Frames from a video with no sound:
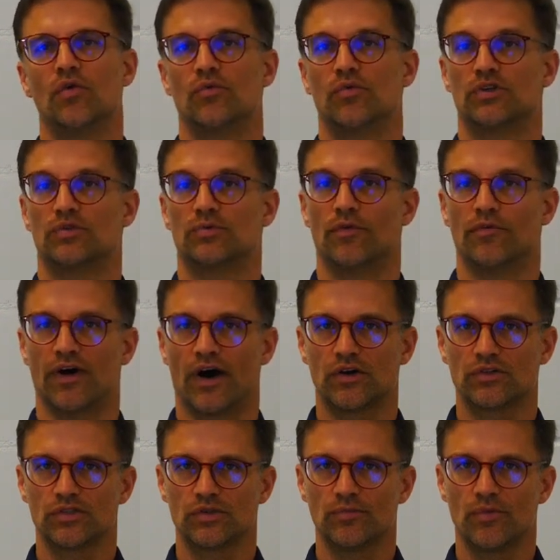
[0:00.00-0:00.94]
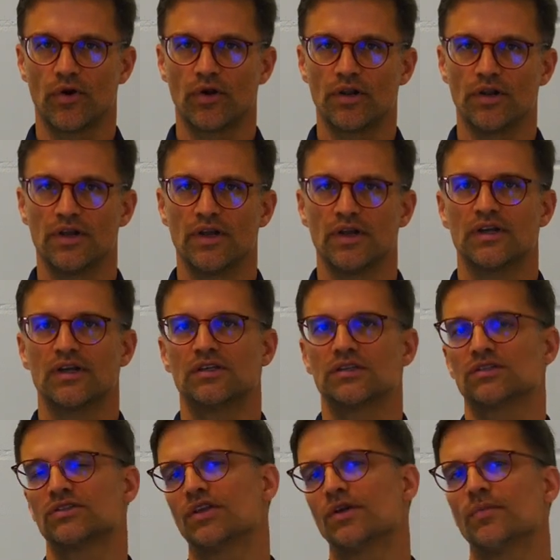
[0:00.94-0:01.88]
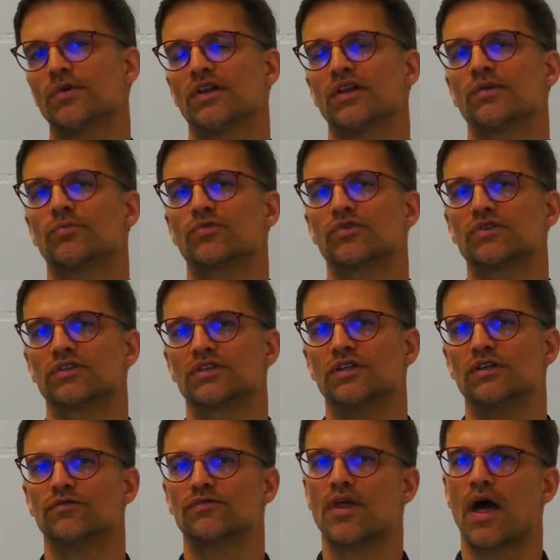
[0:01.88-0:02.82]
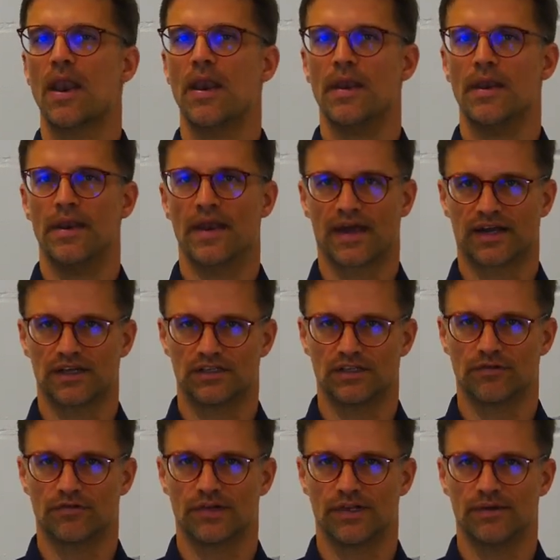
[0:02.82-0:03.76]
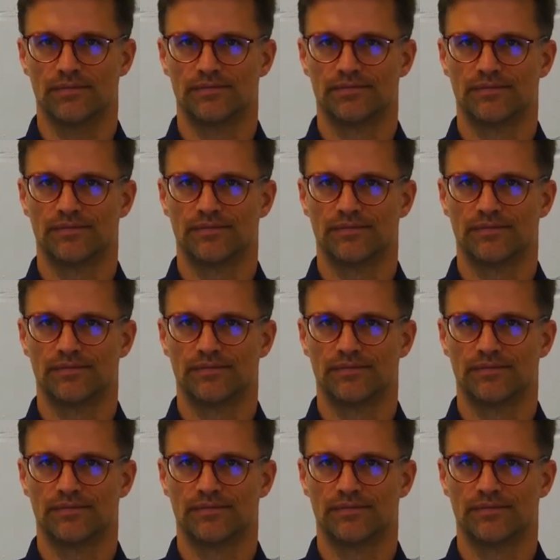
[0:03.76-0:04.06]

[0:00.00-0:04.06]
which without the model is typically perceived negatively.